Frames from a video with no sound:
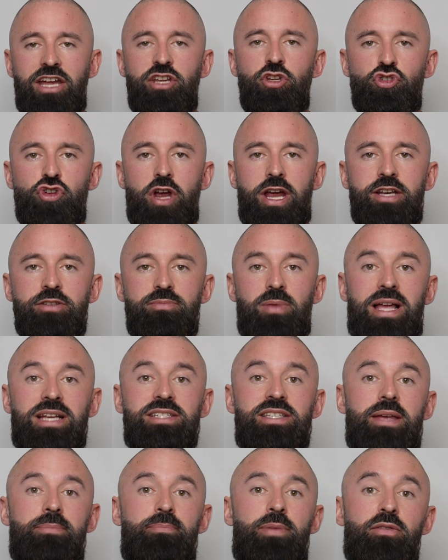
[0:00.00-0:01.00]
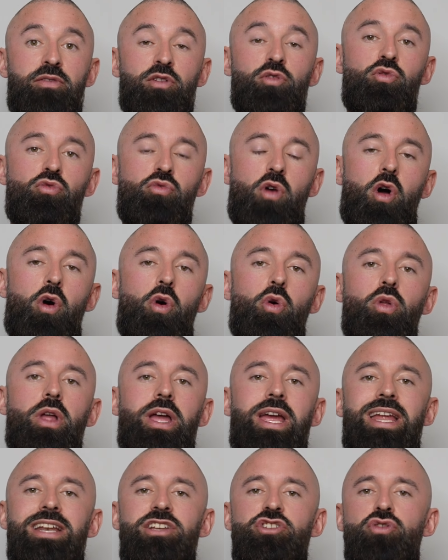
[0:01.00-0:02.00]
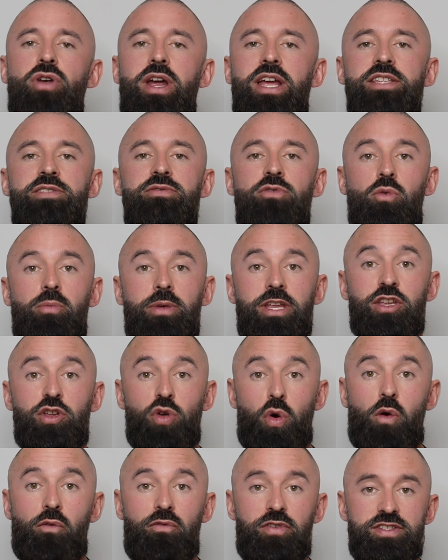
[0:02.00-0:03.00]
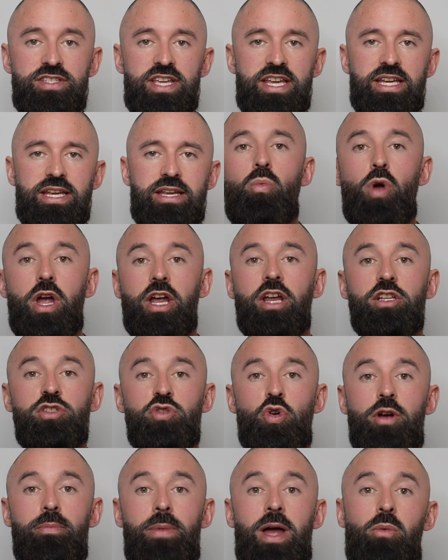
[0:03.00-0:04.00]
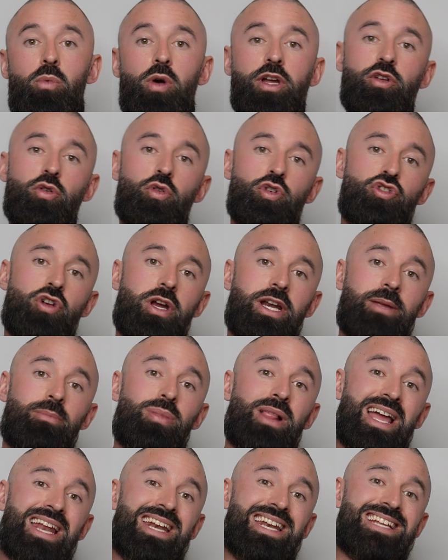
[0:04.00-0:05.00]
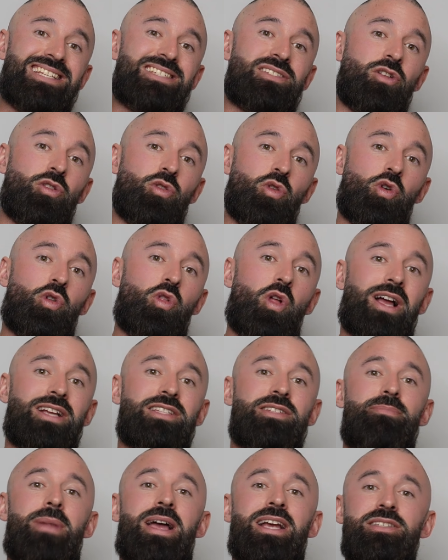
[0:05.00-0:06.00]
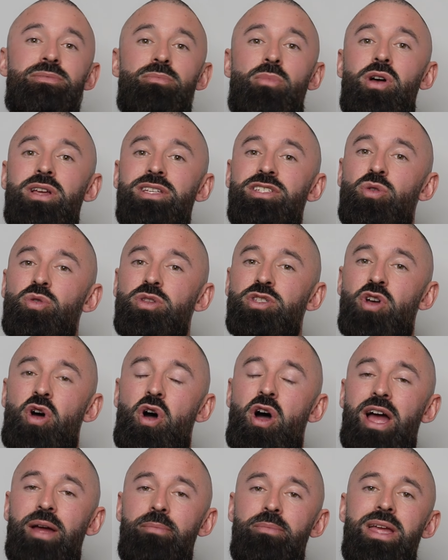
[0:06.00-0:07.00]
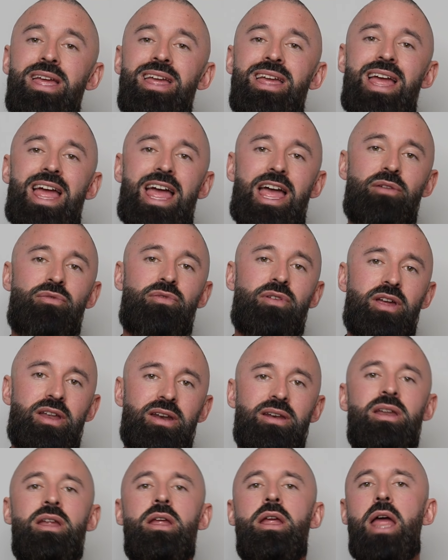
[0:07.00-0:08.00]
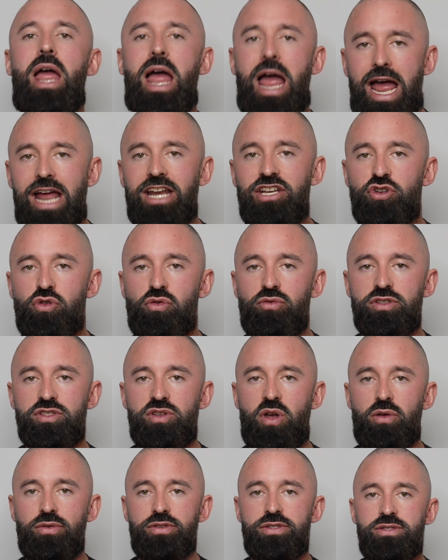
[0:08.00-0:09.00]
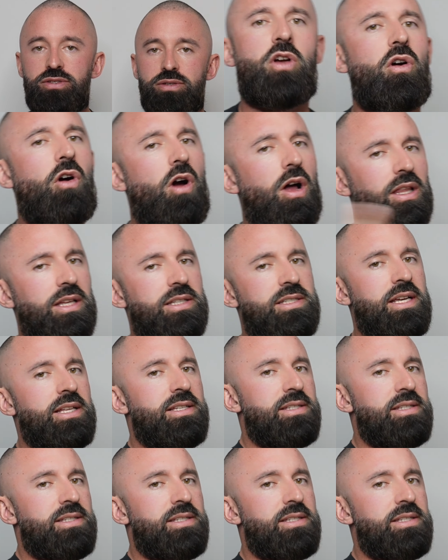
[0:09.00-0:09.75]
you train plays a pivotal role in transforming your physique. We're going to talk about what your training plan needs to look like to maximize your time, effort, and your results. All right, let's get